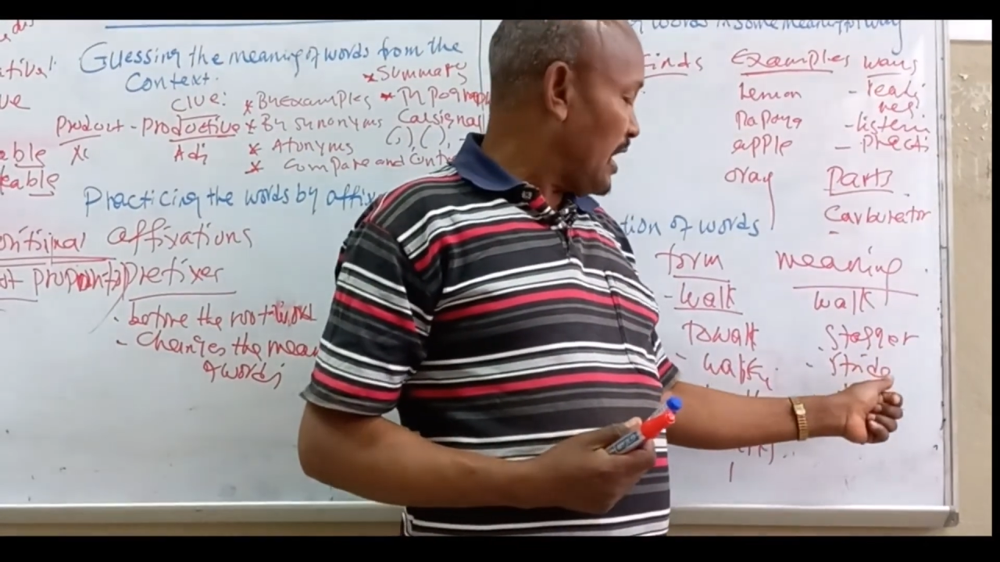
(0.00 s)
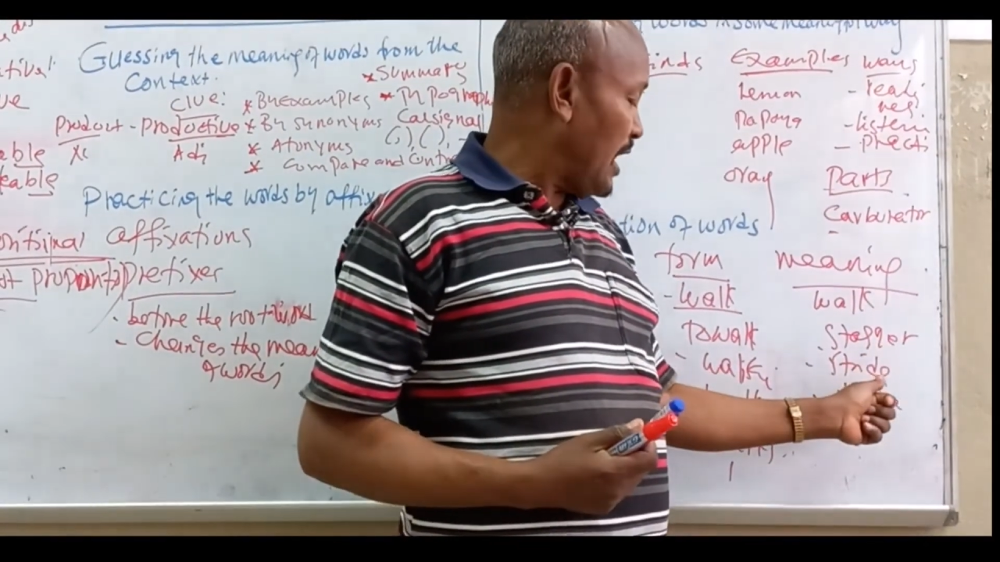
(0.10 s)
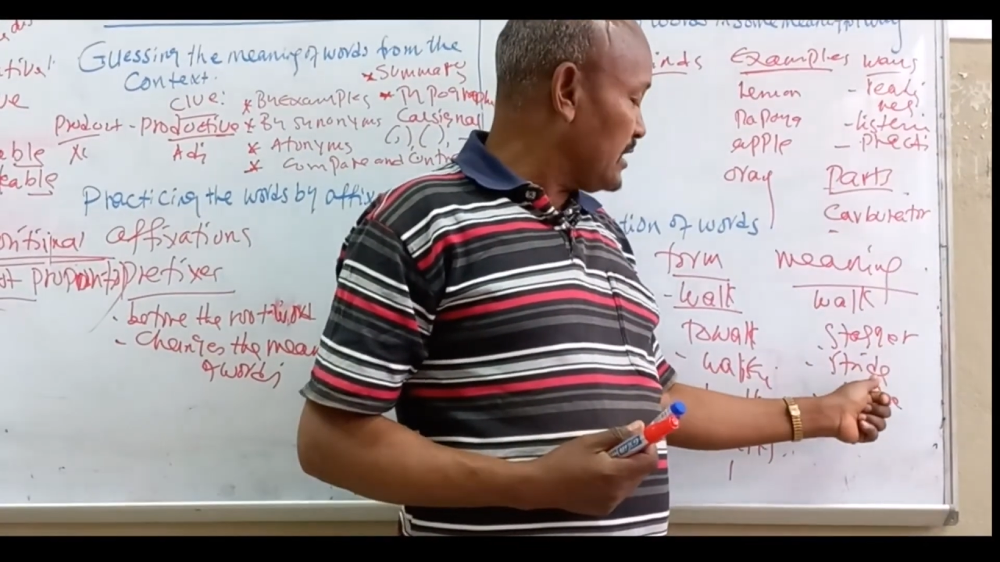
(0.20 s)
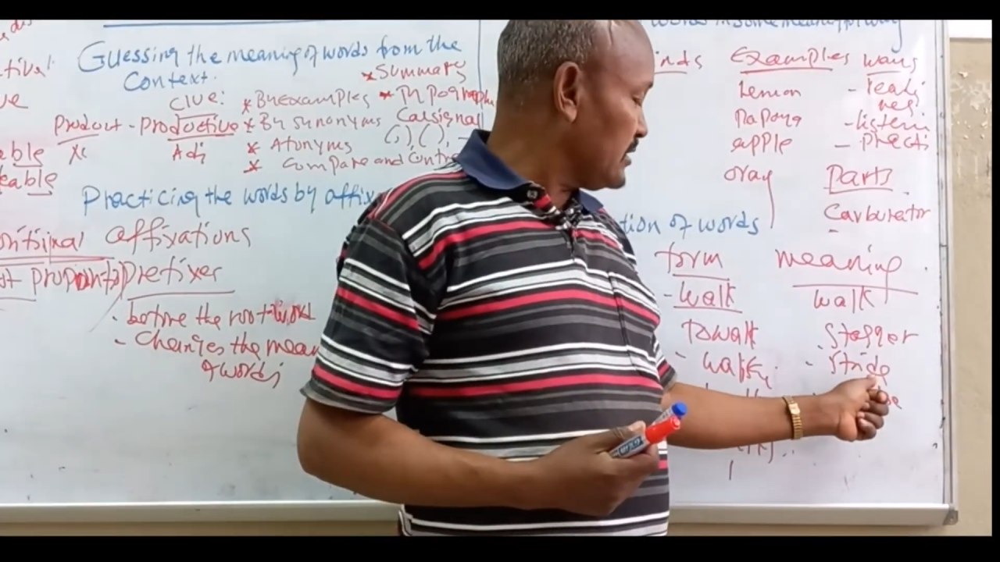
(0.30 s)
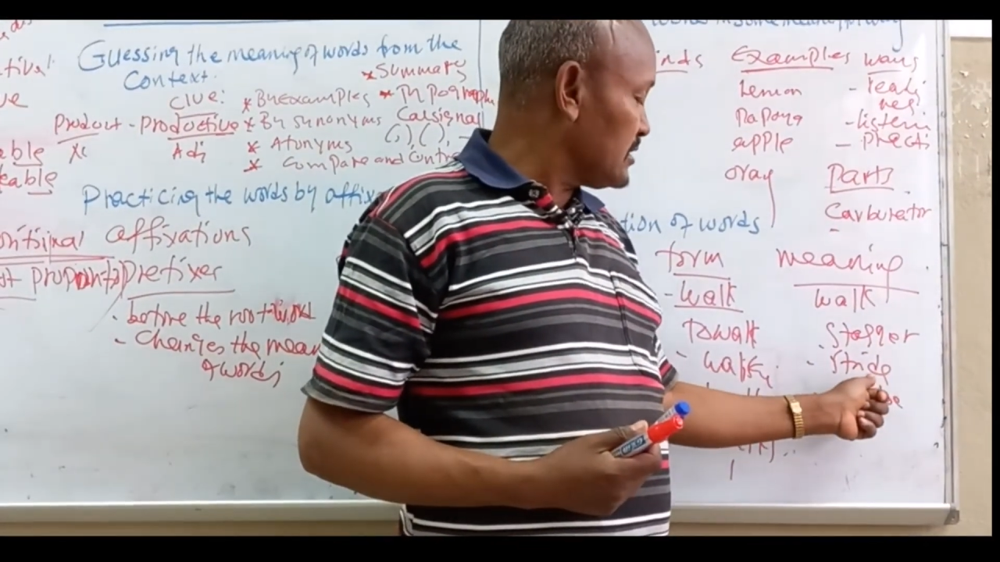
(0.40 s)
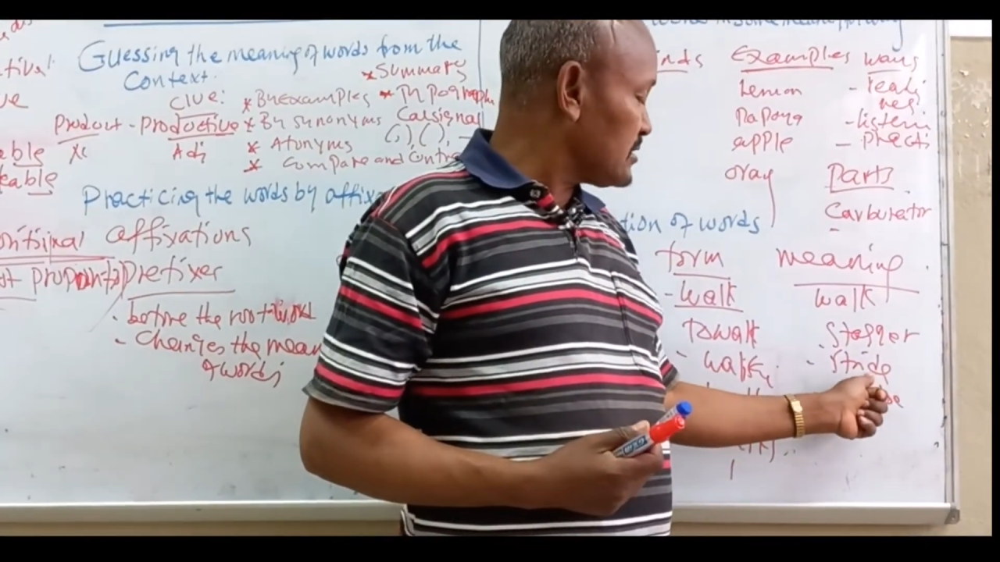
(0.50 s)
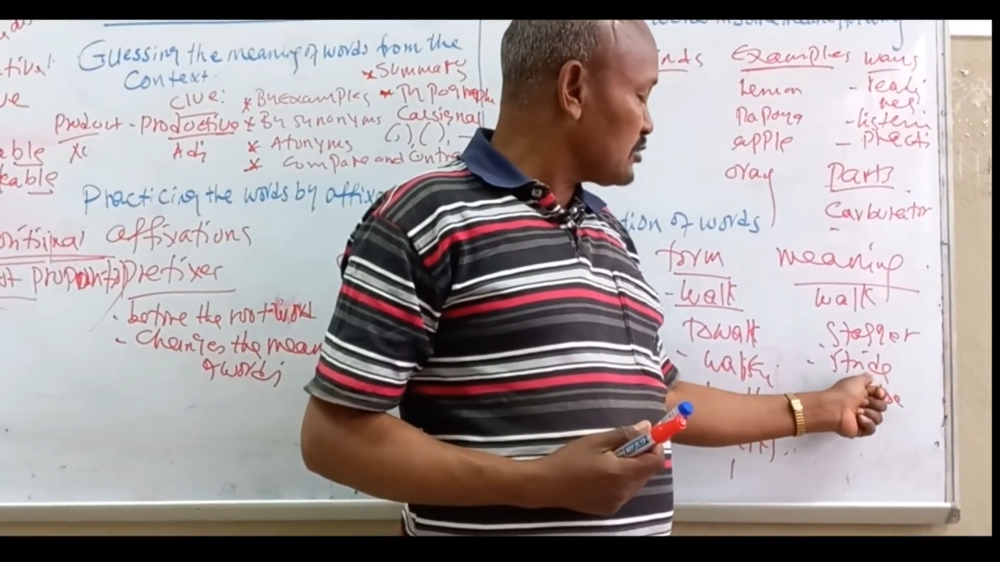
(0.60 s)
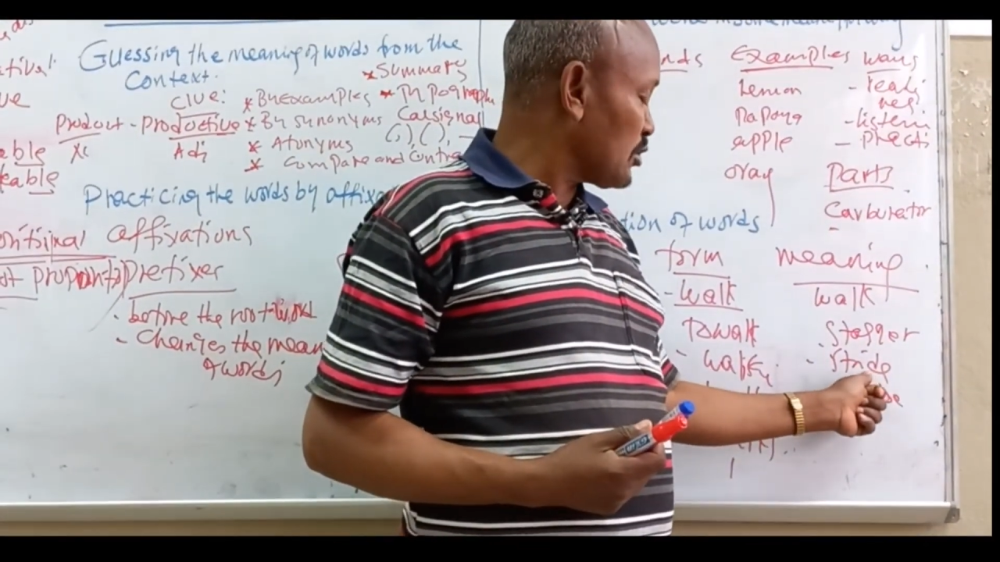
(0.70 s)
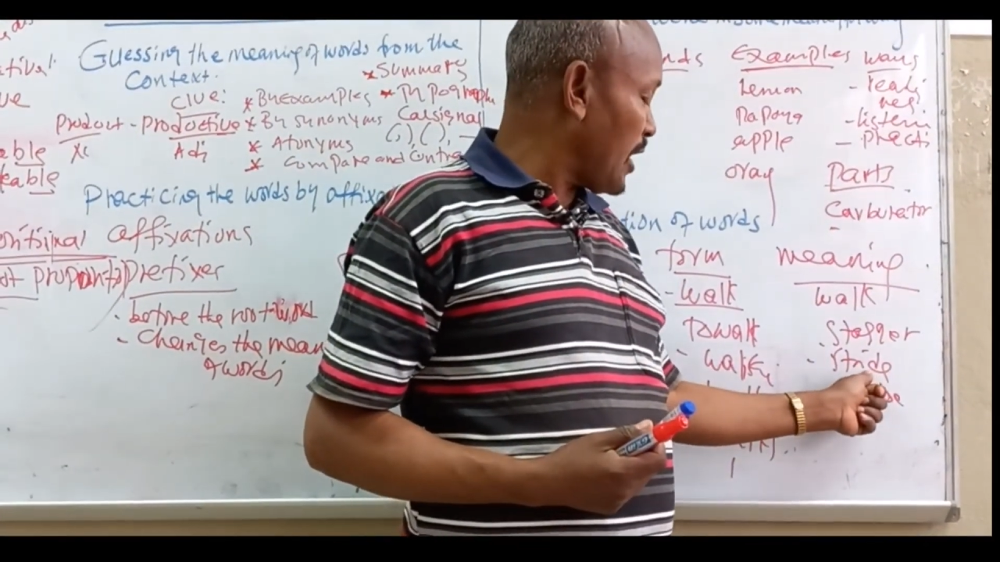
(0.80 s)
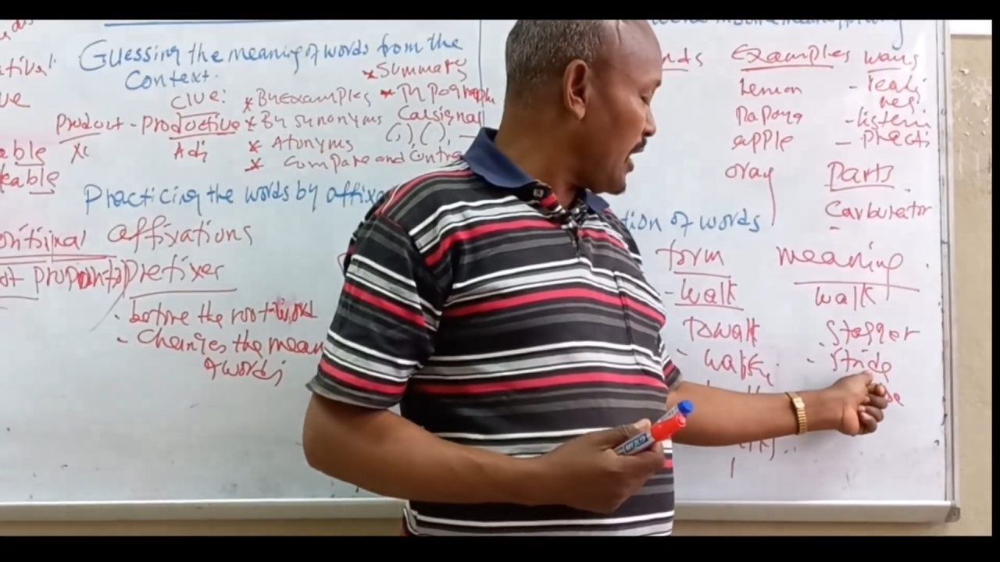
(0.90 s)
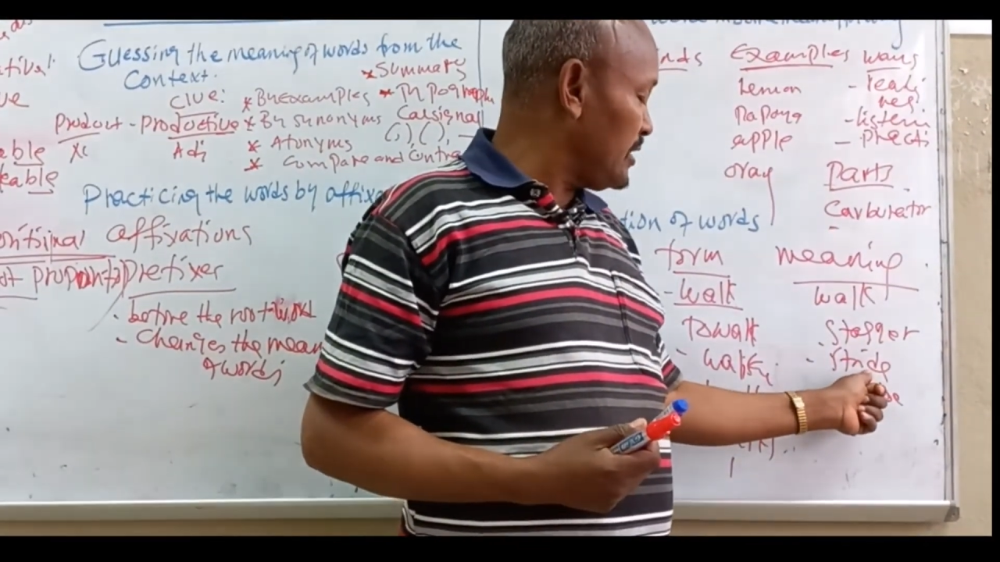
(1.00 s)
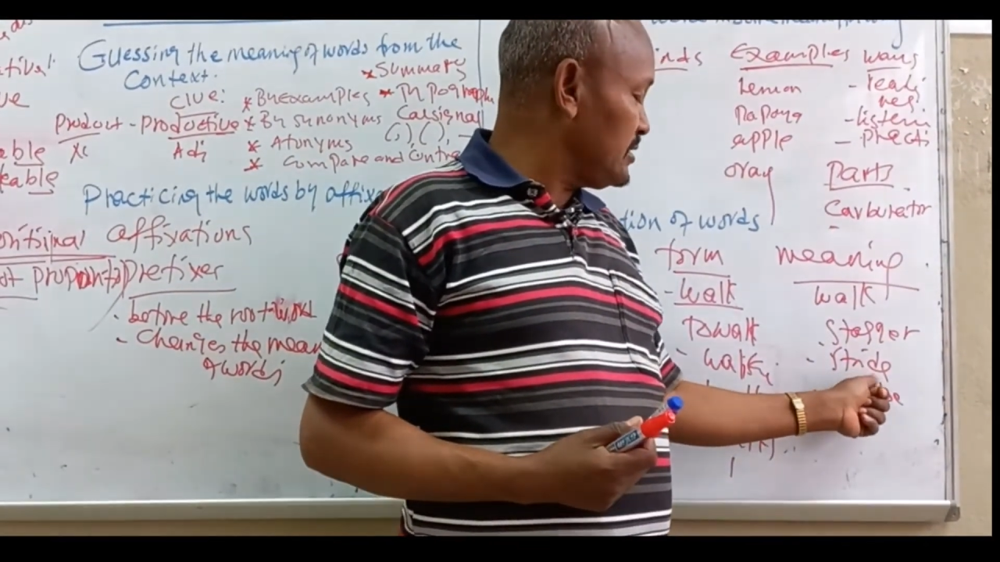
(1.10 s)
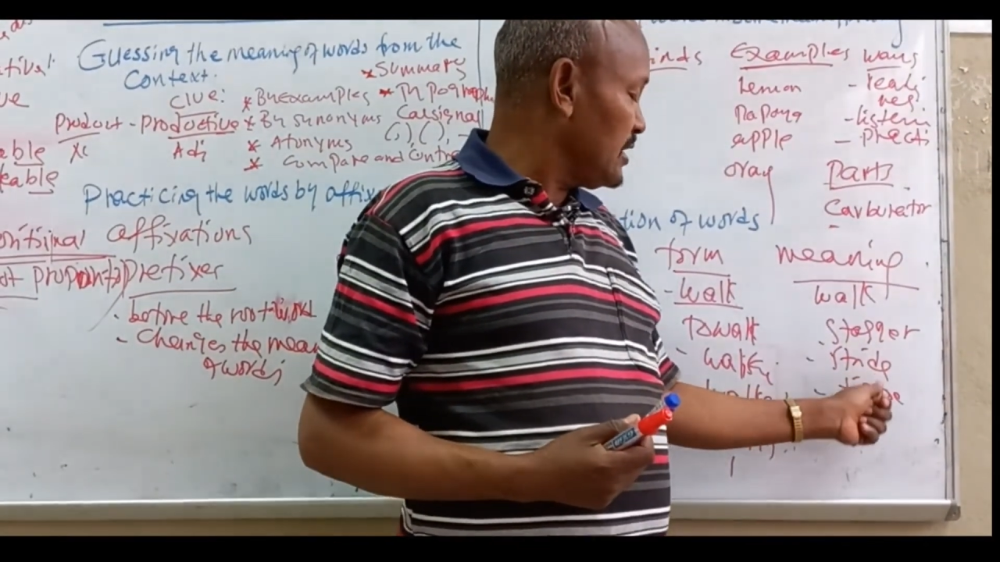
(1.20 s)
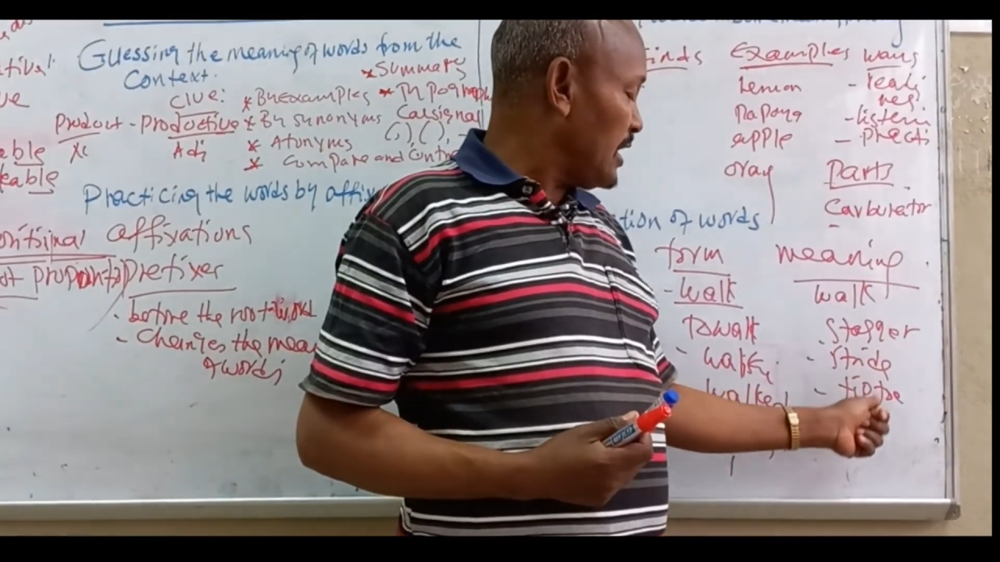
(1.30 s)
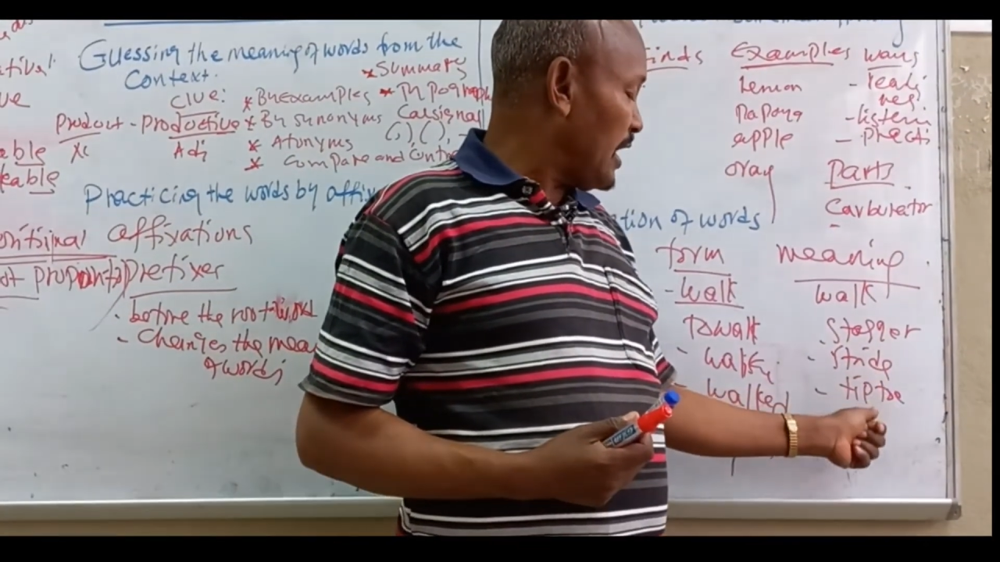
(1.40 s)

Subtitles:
and stride